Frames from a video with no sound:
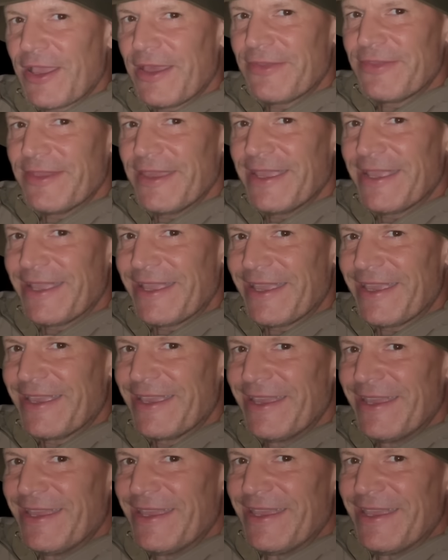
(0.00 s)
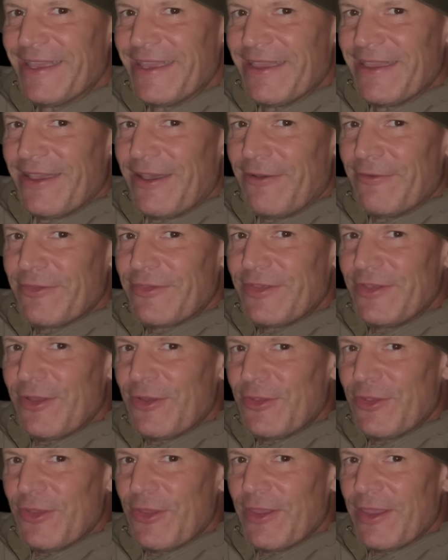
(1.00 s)
I think. Obviously
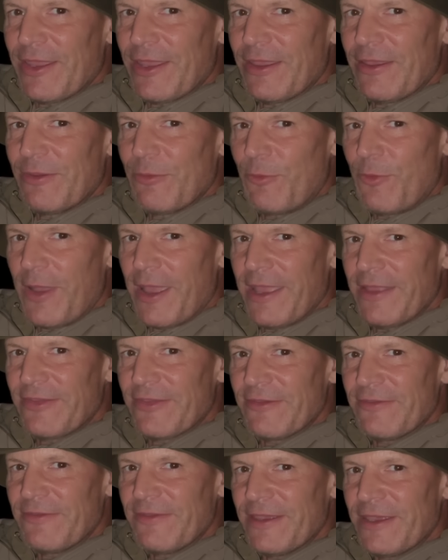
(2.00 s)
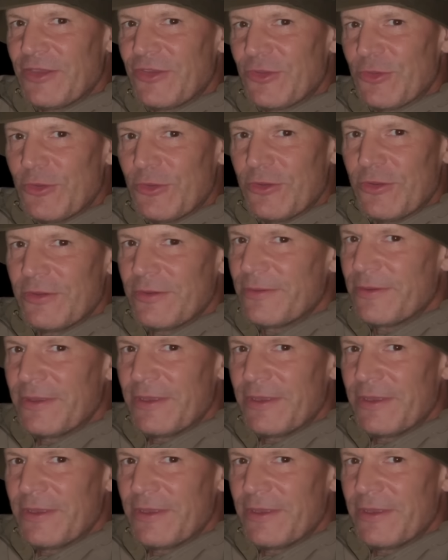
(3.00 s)
not knowing where to fish or